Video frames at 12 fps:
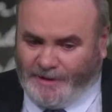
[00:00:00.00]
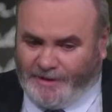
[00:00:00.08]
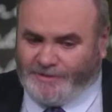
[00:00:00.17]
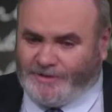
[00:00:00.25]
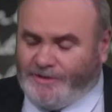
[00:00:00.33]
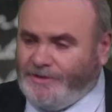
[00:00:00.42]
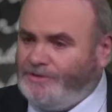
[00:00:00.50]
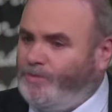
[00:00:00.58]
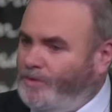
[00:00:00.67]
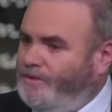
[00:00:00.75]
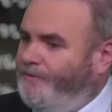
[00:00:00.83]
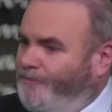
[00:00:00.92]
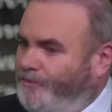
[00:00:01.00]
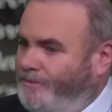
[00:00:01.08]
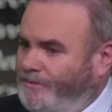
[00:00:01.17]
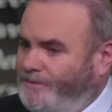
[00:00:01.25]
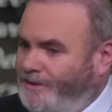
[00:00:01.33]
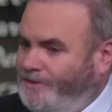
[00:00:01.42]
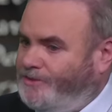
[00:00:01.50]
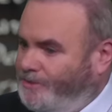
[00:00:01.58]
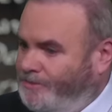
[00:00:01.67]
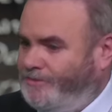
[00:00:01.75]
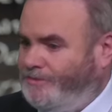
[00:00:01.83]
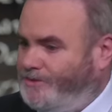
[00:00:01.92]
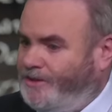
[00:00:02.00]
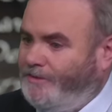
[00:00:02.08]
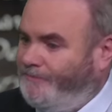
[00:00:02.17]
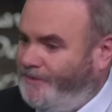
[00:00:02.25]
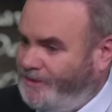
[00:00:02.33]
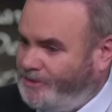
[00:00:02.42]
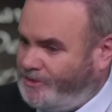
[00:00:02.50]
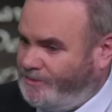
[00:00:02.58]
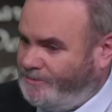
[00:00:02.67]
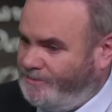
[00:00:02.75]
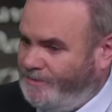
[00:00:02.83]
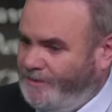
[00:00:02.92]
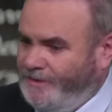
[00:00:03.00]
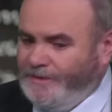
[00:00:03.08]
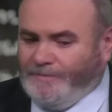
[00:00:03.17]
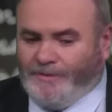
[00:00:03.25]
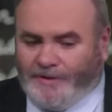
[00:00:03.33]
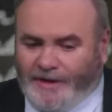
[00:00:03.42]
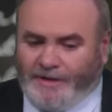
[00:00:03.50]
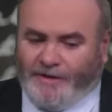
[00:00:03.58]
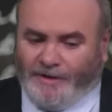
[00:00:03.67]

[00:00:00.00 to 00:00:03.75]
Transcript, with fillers: into this wonderful eternal mm. salvation. Mm. But that,